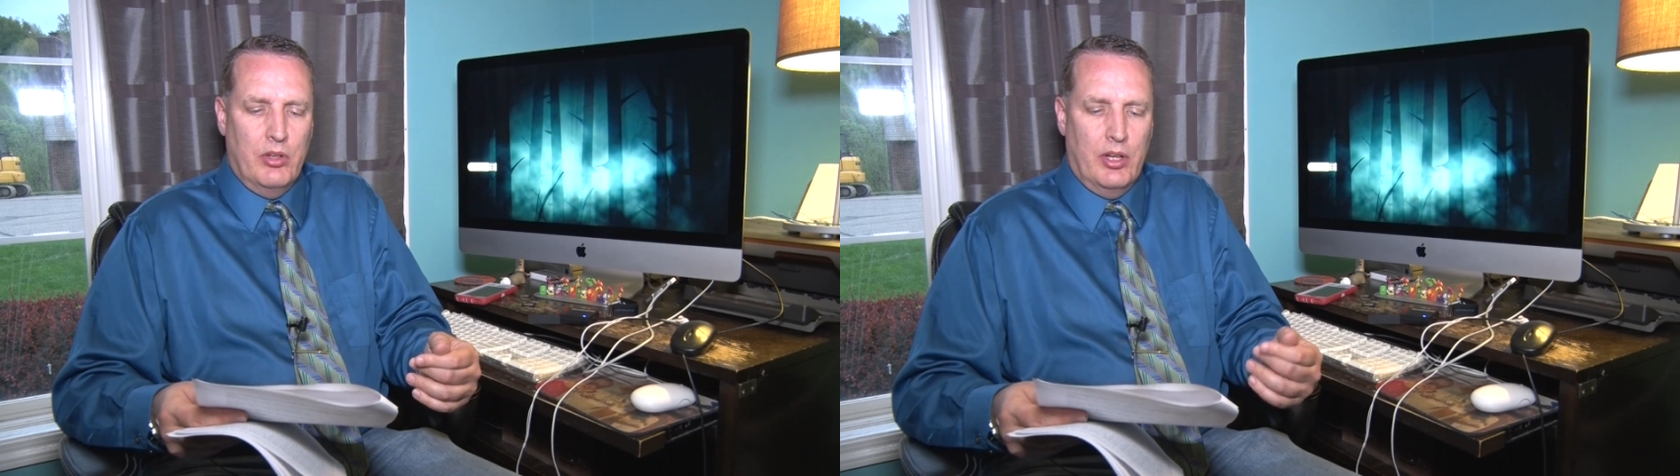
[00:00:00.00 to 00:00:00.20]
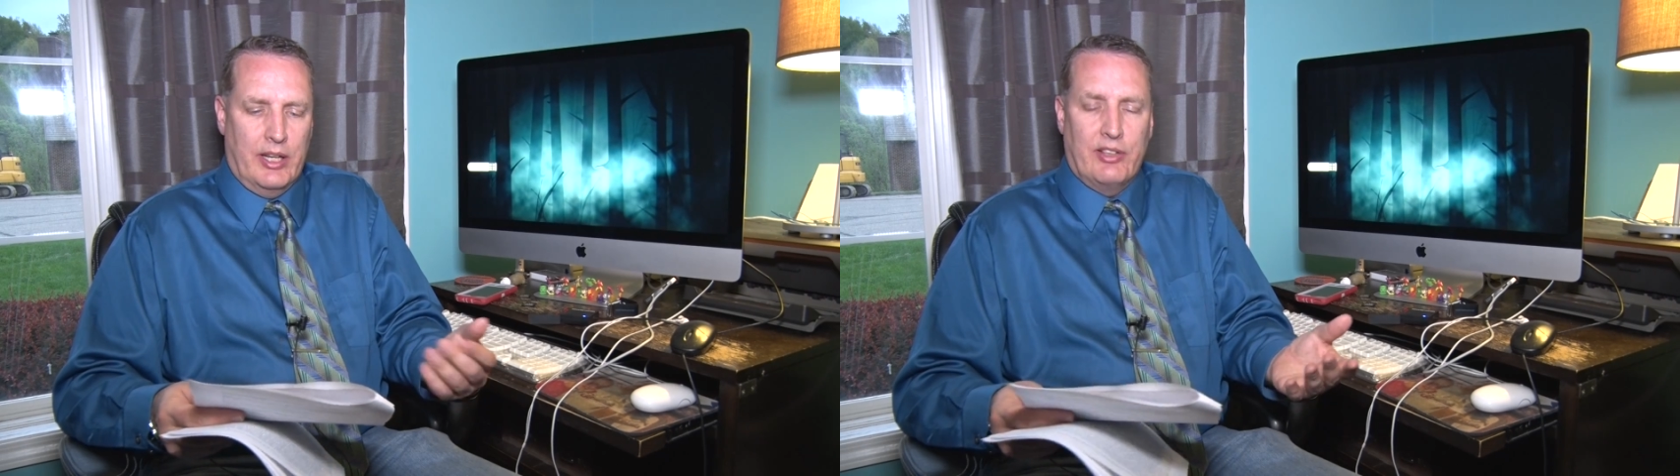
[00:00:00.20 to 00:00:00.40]

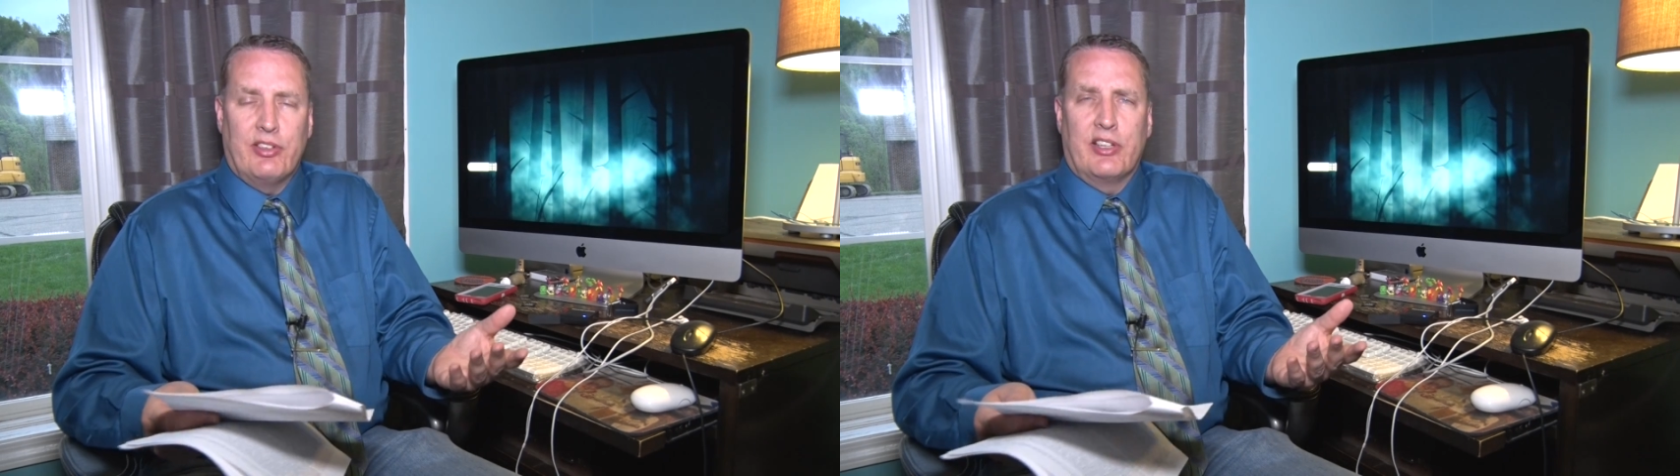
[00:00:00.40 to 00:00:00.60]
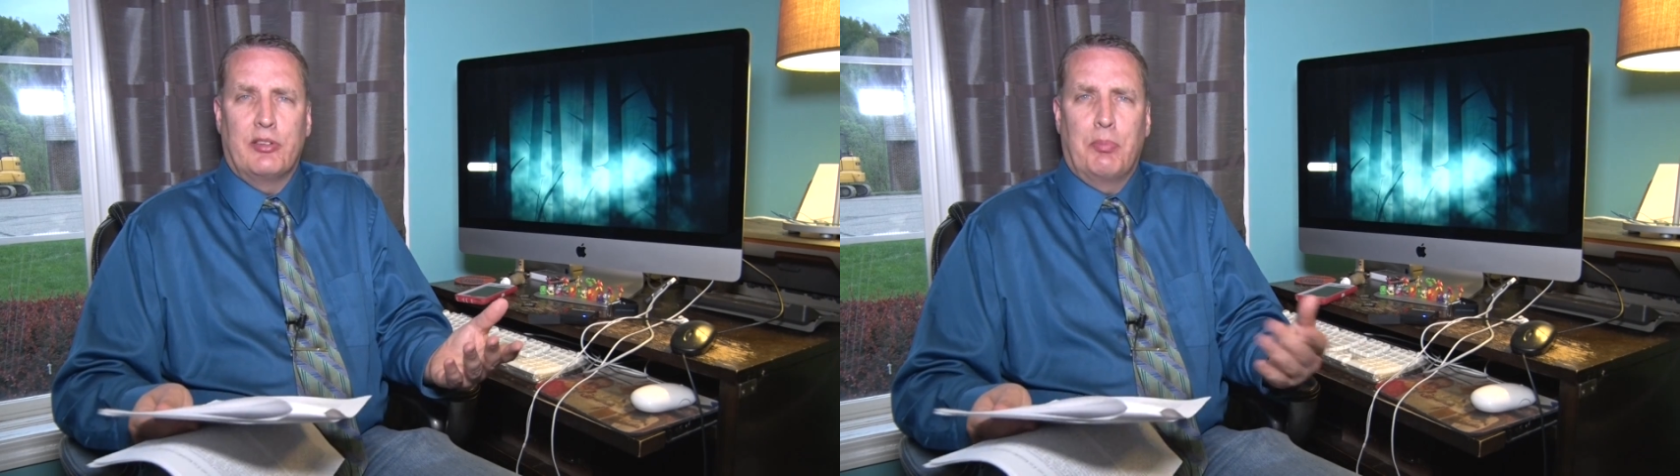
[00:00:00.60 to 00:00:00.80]

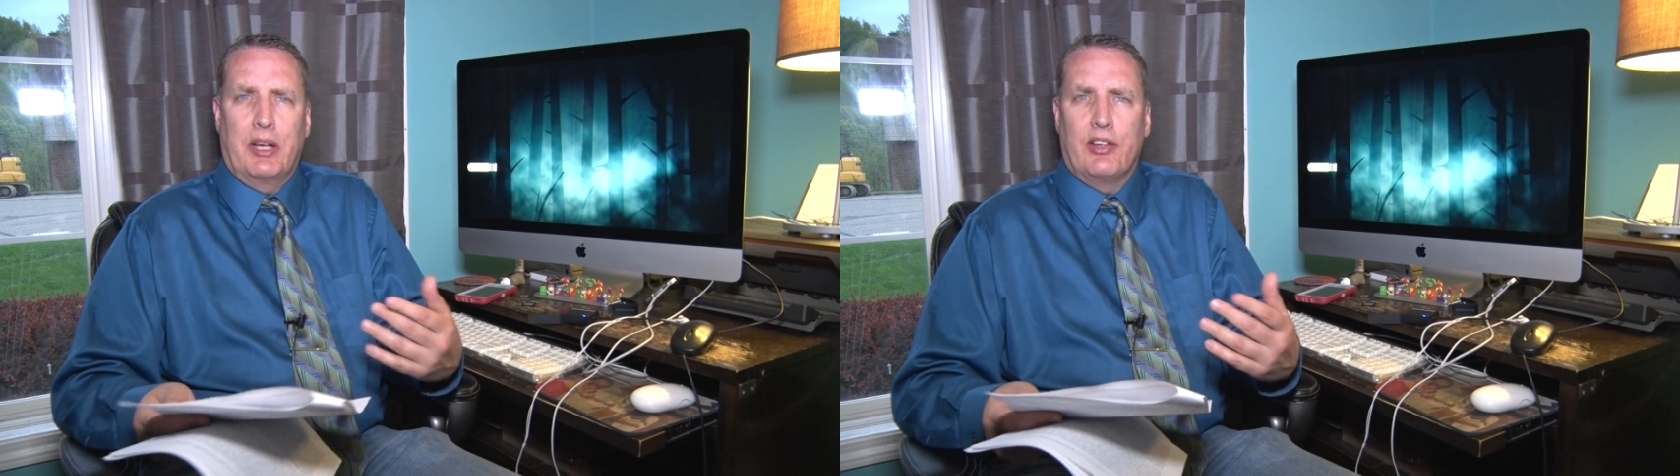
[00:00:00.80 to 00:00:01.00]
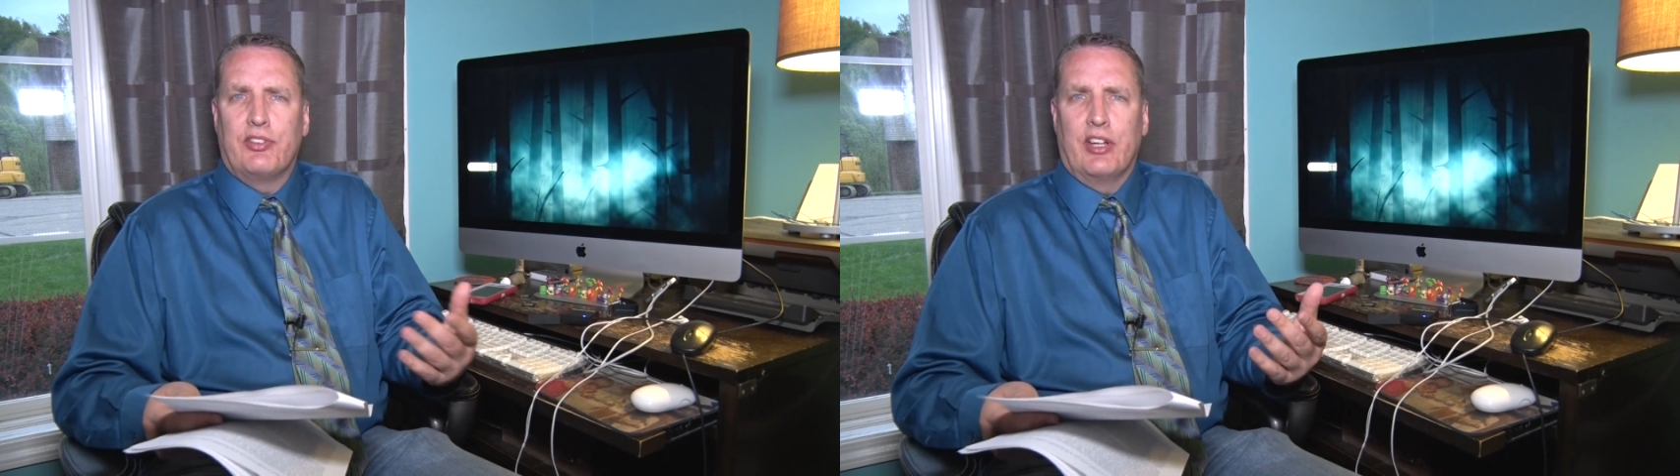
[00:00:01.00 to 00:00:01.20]

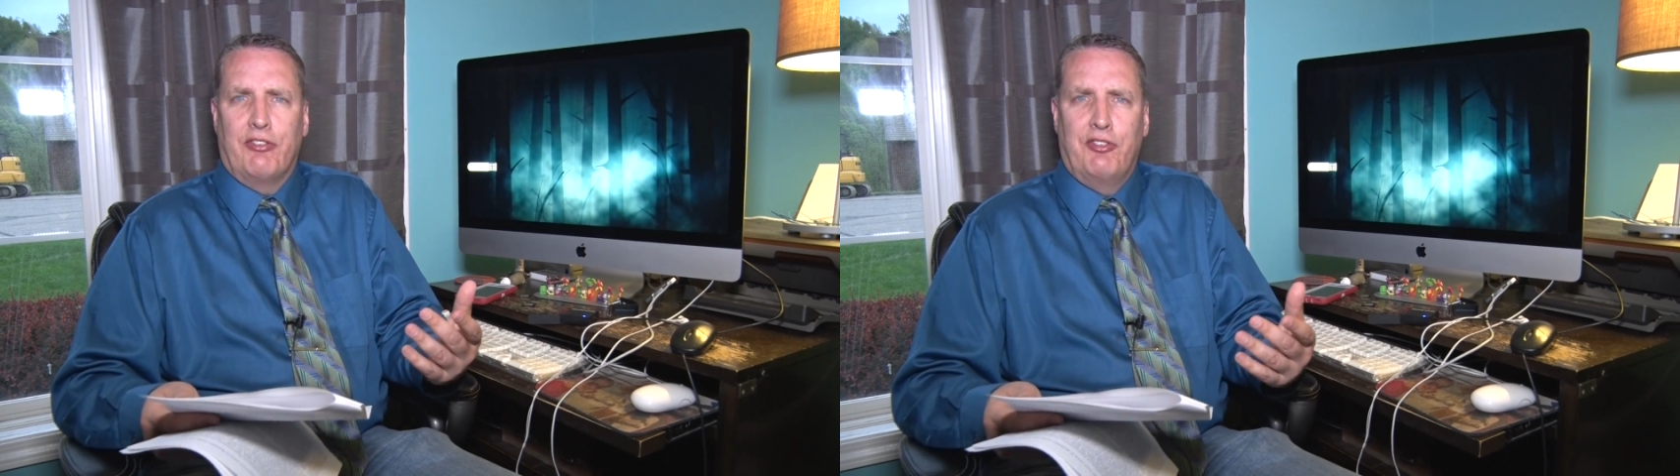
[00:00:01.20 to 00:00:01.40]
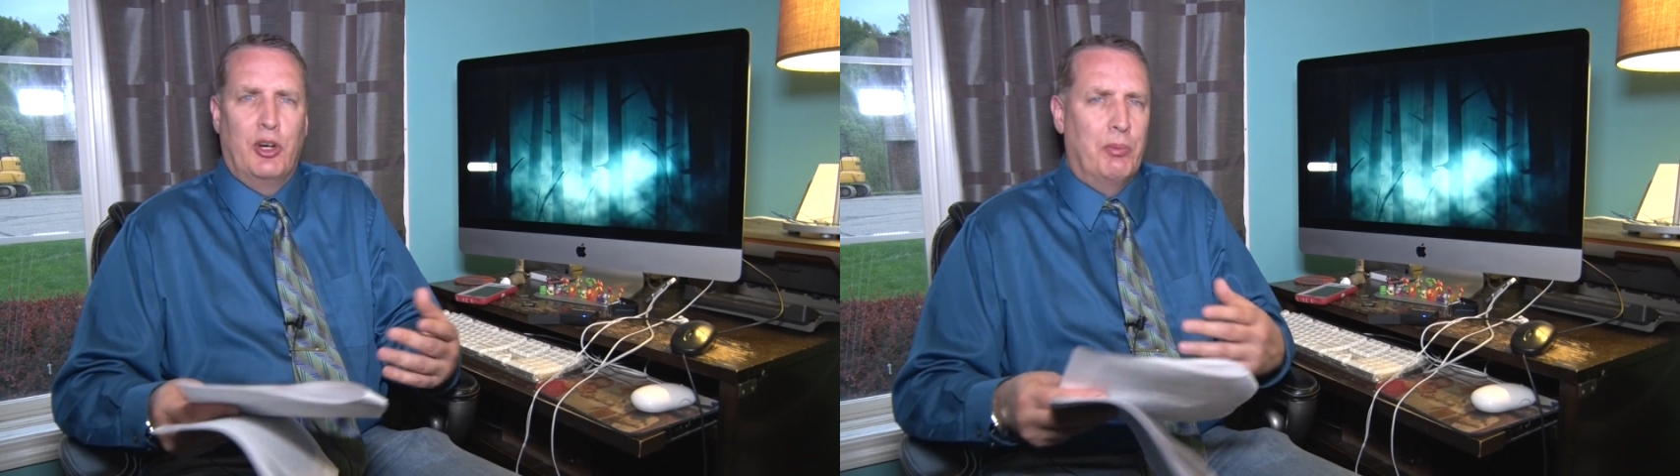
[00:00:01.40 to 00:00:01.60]
expanded set of
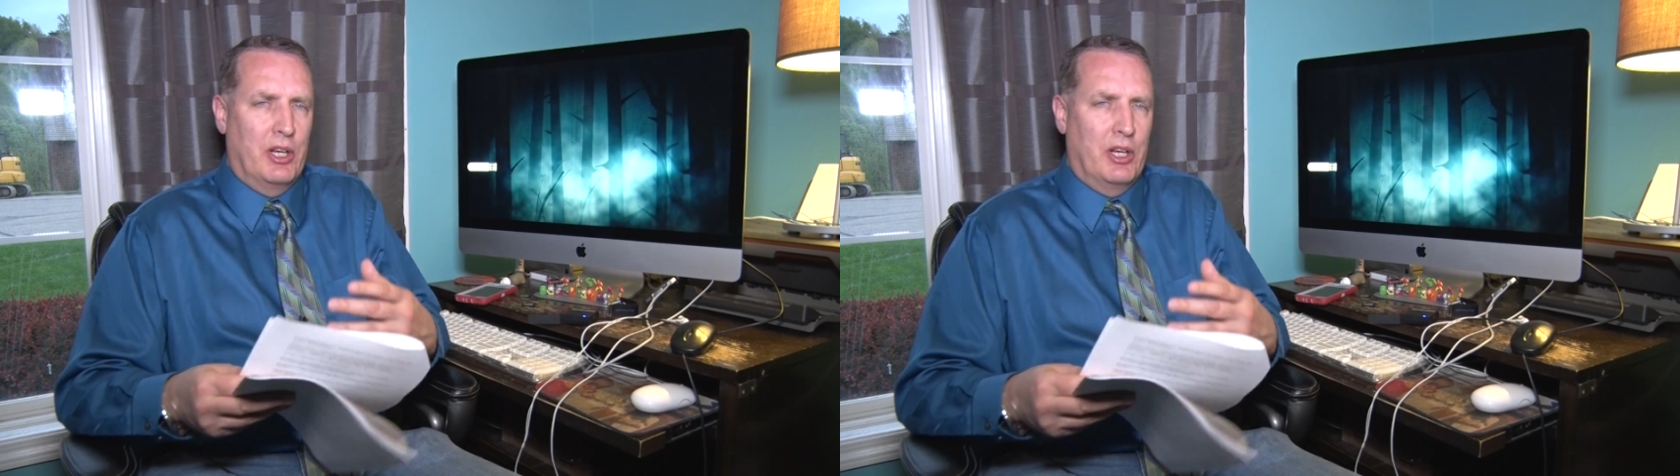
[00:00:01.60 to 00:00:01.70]
film